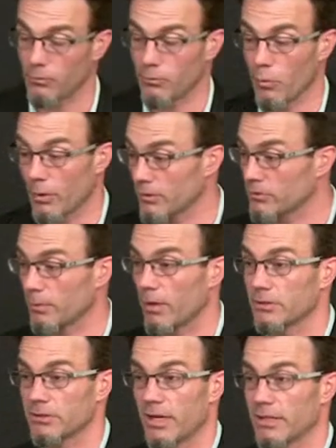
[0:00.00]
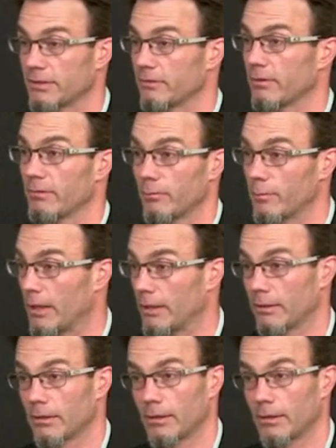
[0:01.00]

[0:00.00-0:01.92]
one of the smartest guys I've ever met.